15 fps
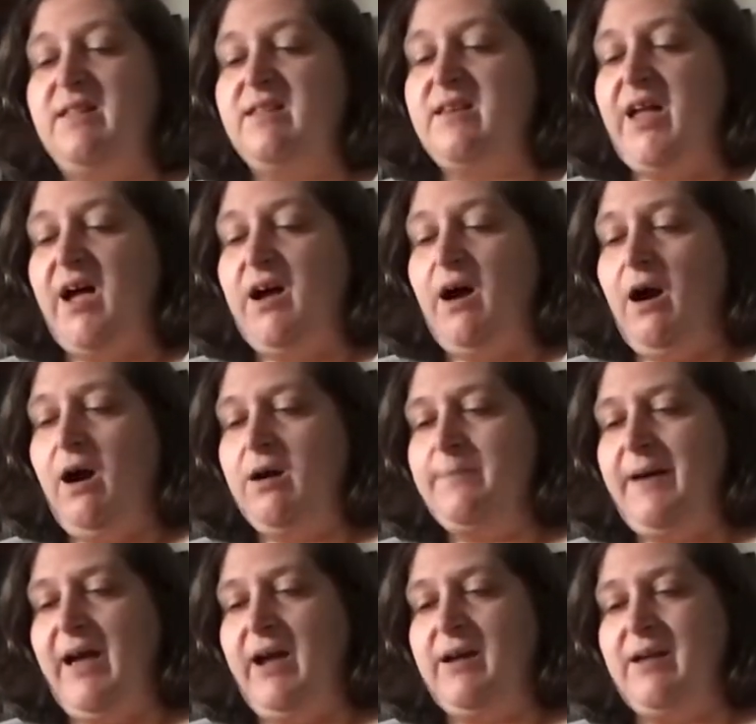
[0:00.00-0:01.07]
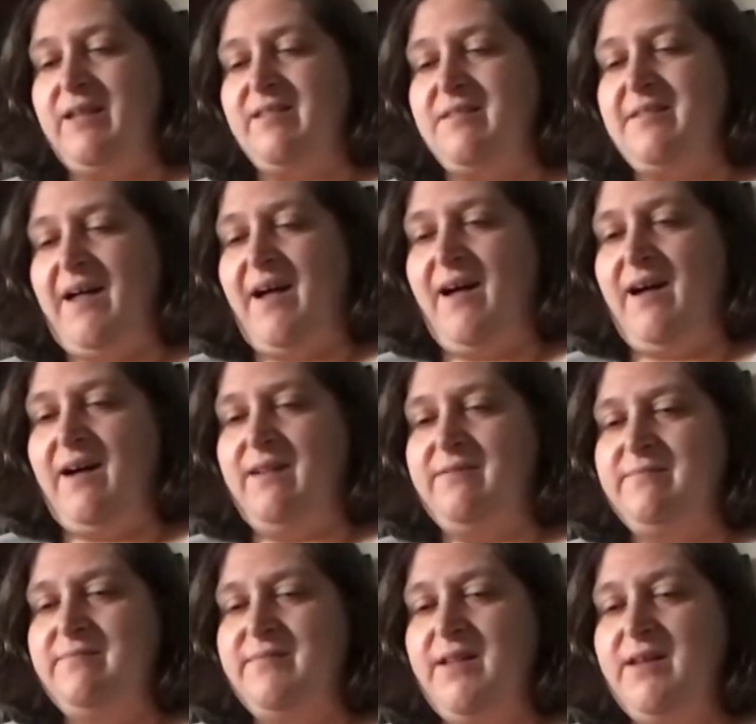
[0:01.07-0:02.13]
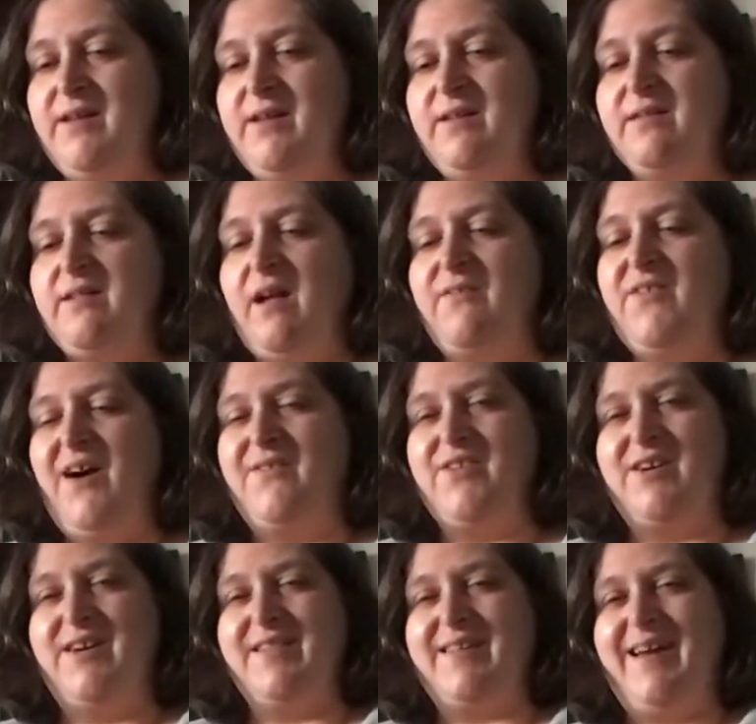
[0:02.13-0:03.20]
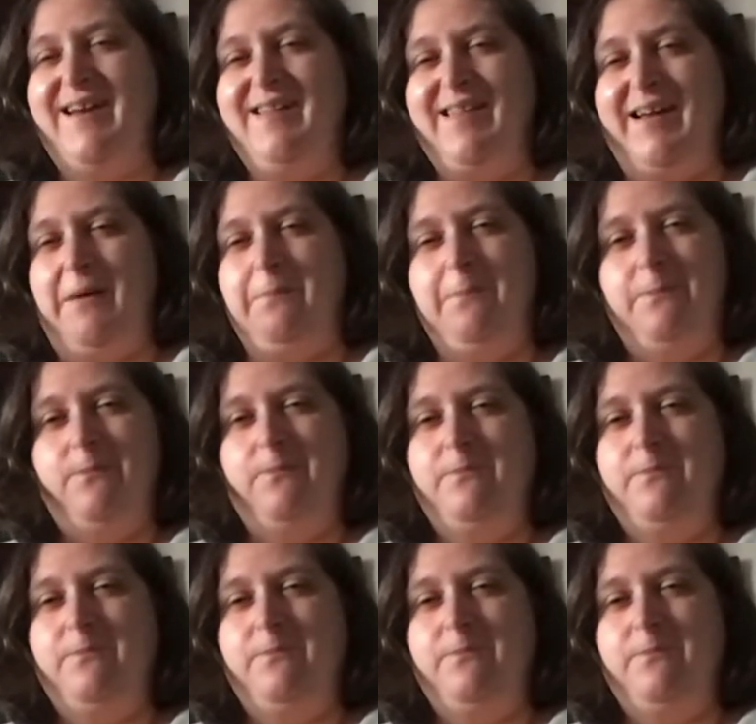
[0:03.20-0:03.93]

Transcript: It's not hardback, it's not softcover, it's kind of like a